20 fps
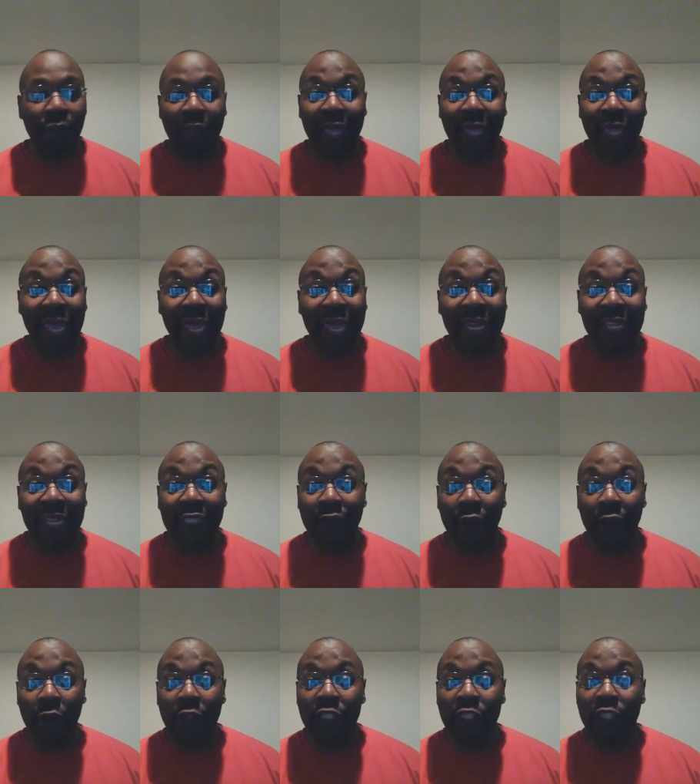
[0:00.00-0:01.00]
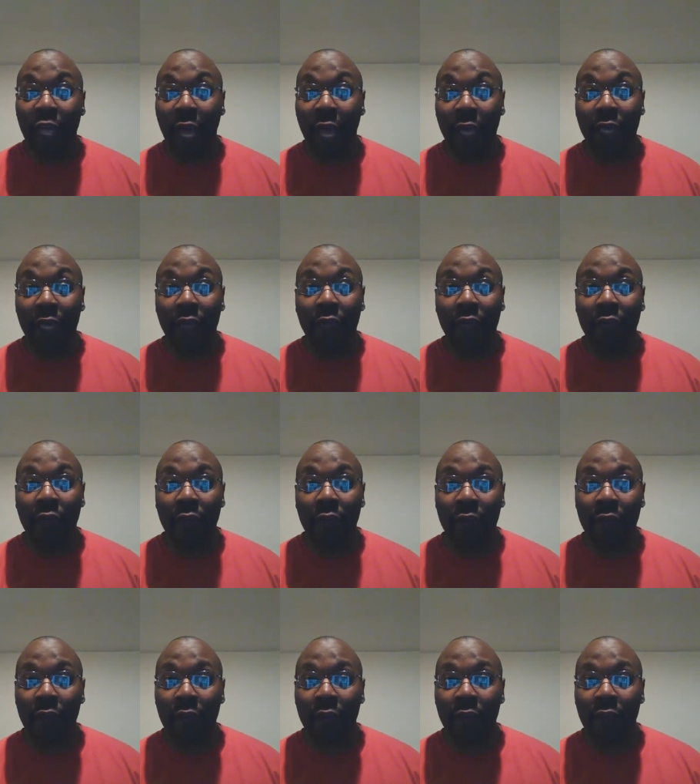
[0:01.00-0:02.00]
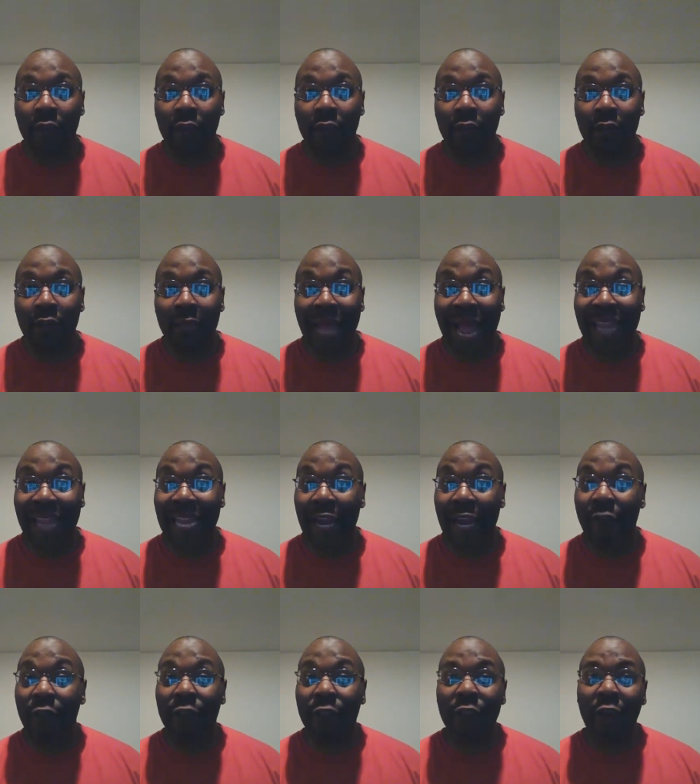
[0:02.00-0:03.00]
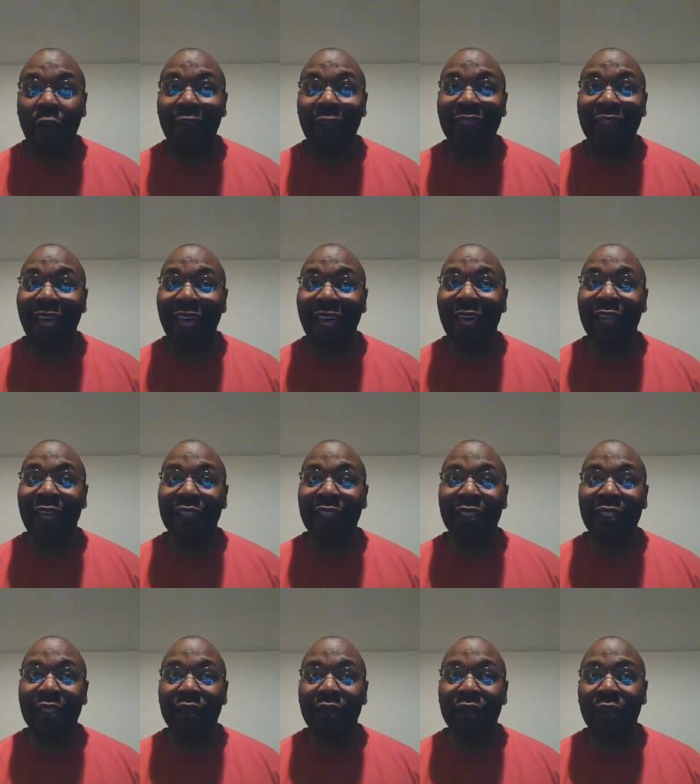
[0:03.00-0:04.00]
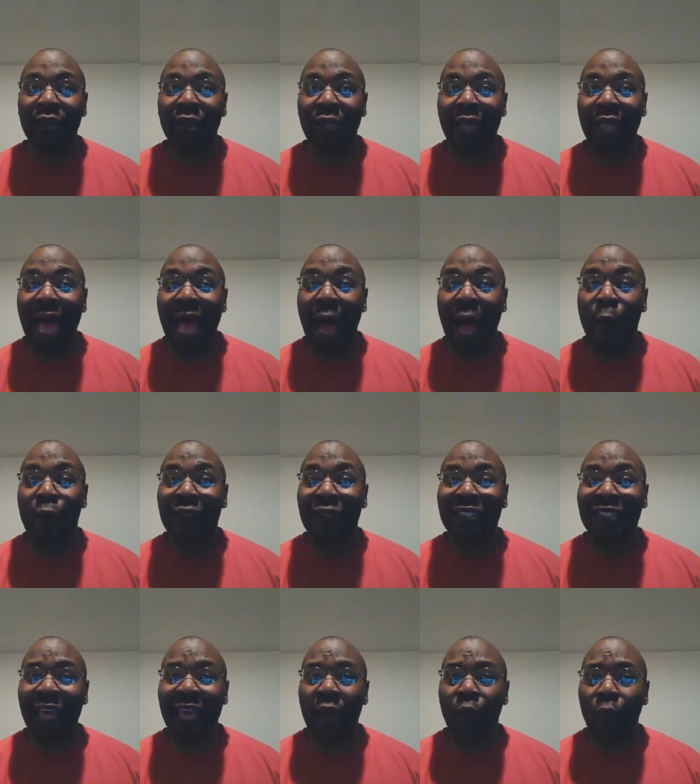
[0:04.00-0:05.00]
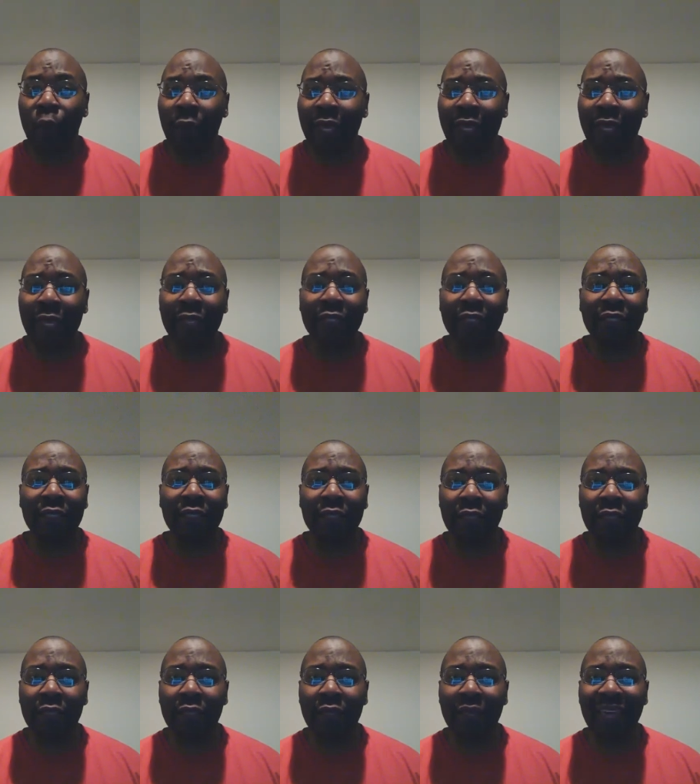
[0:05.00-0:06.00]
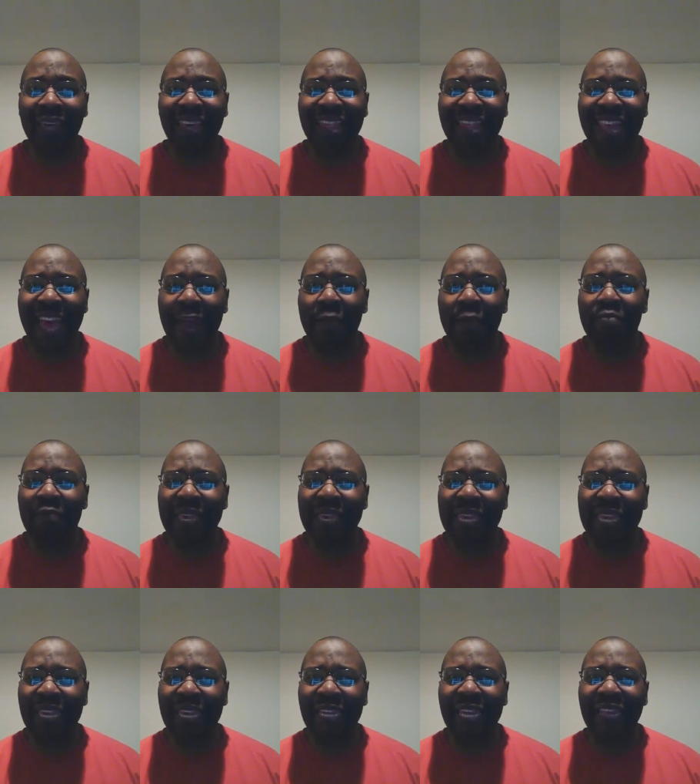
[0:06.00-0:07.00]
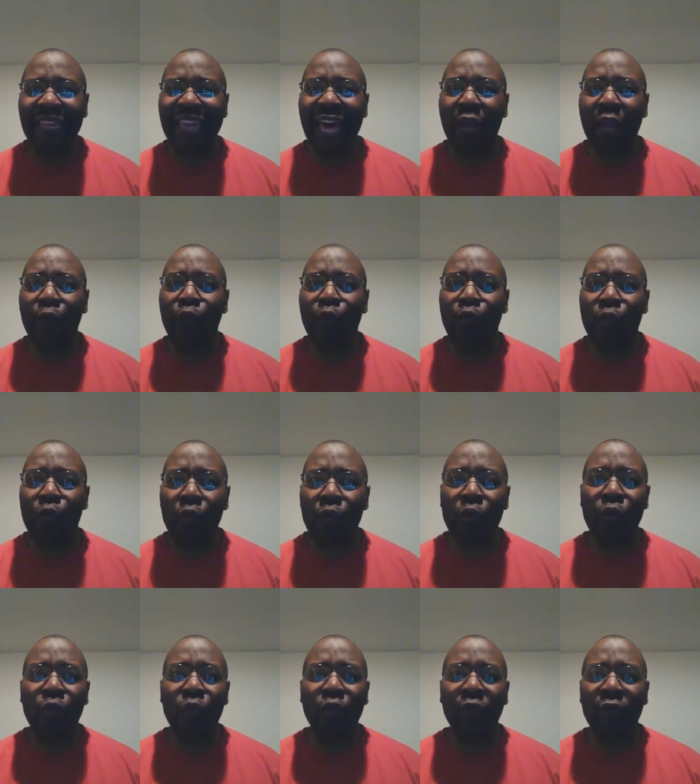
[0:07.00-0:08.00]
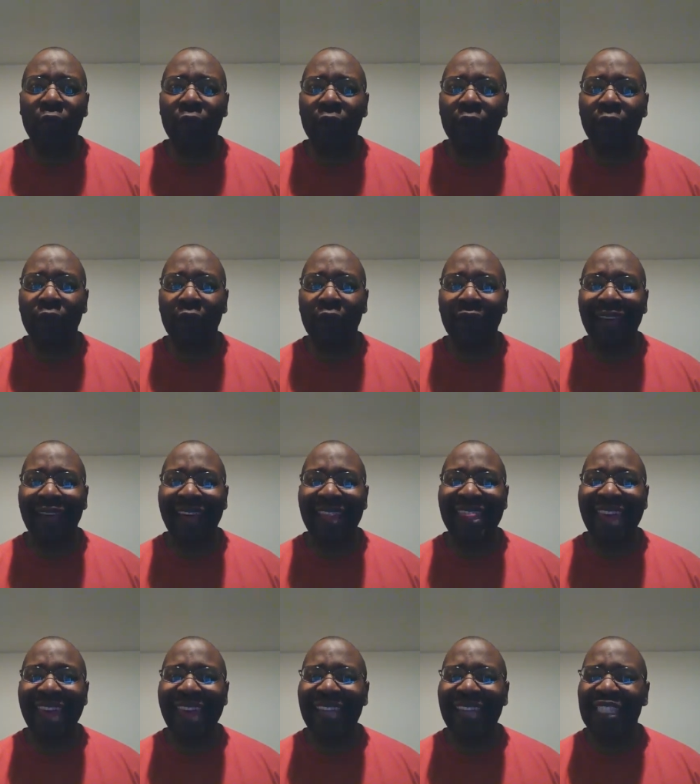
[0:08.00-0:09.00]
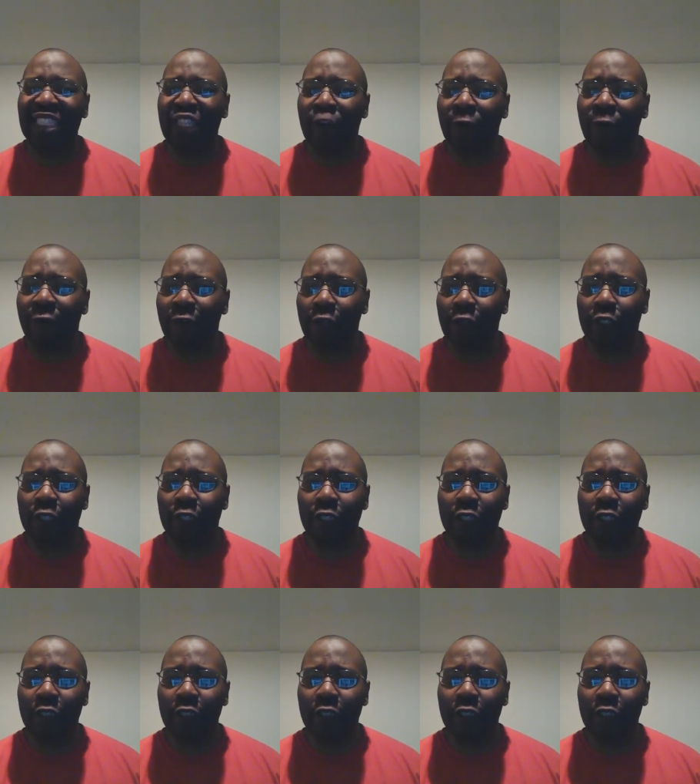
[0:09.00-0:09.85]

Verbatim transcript: it is very shocking. I never thought that I was that wicked, that mean, that rude, that selfish.